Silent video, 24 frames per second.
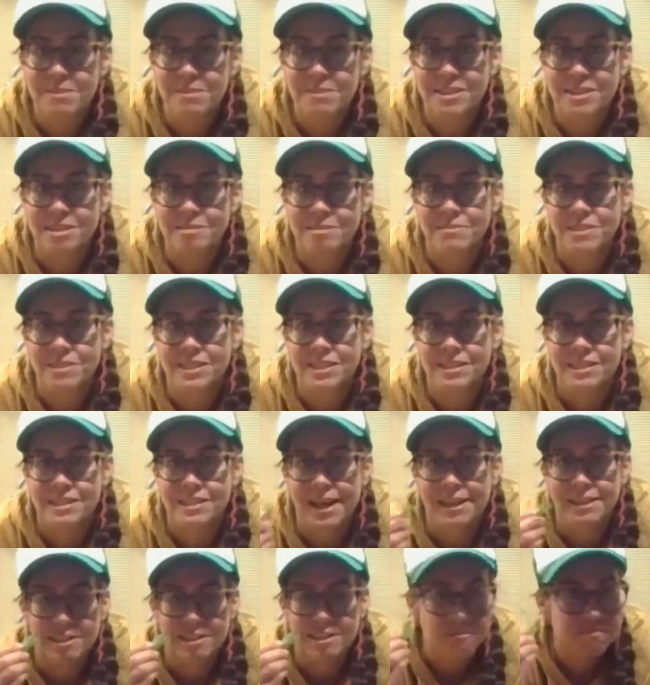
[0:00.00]
that's
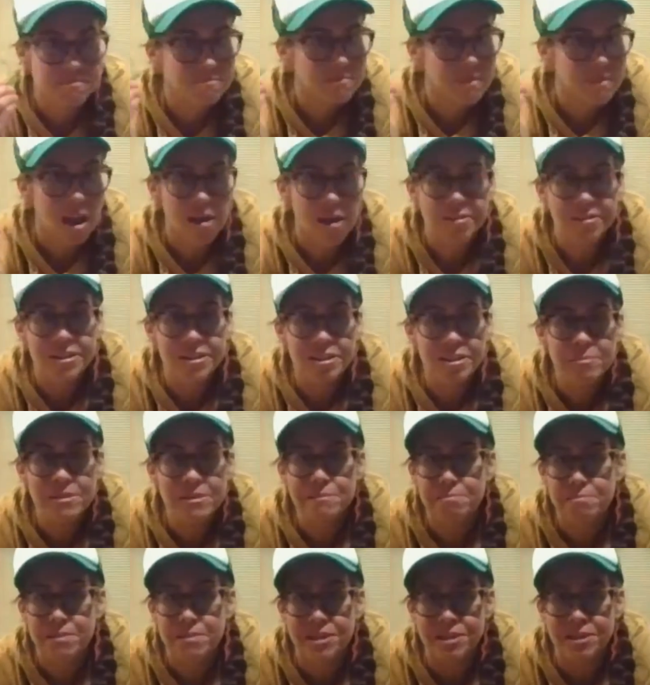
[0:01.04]
a little bit bitter
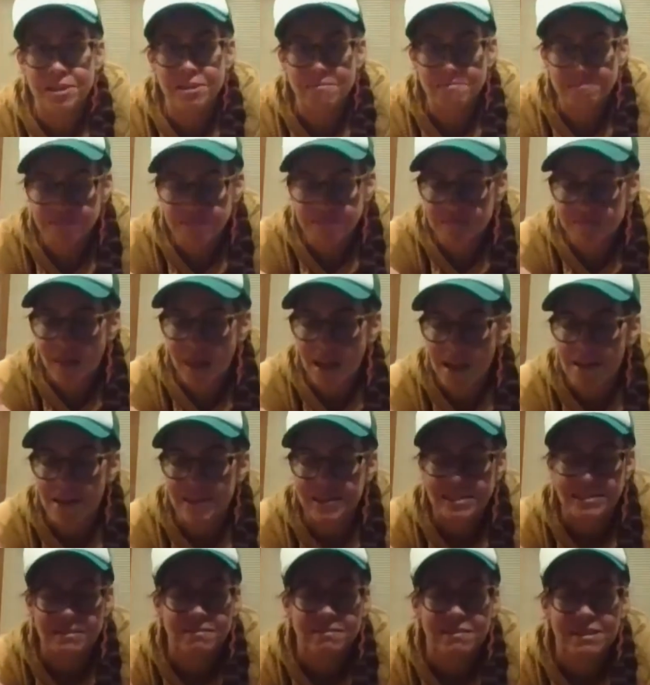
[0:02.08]
is
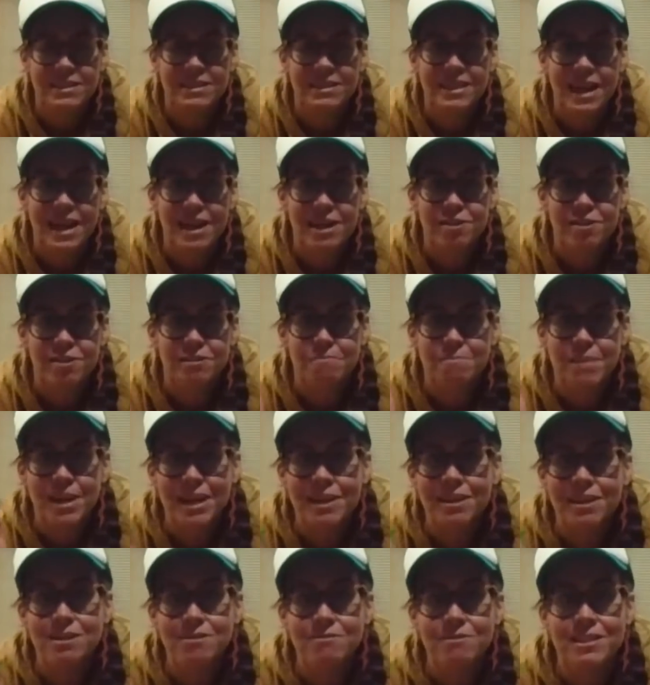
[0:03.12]
that you can pair it with
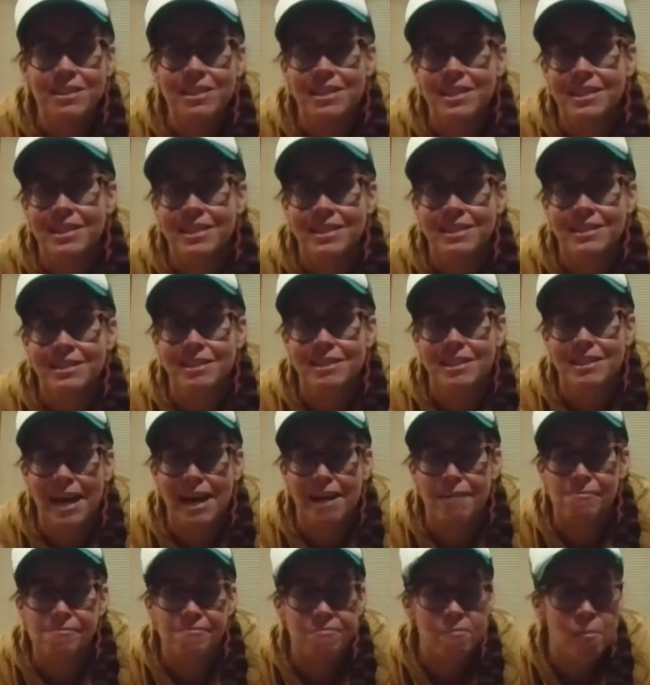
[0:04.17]
things that
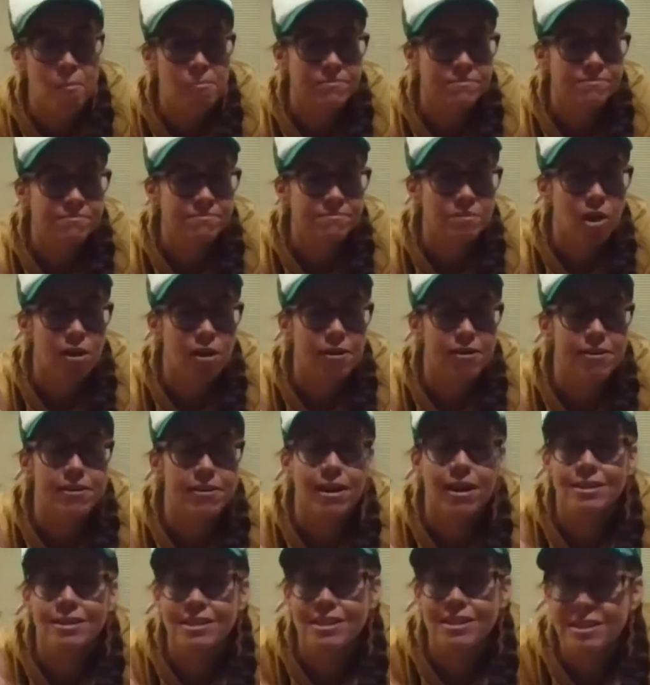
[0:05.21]
are a little
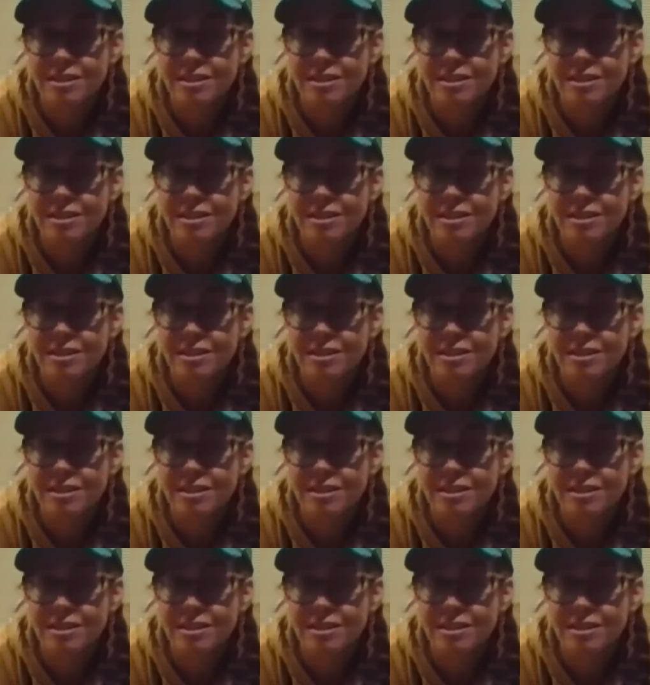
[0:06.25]
sweet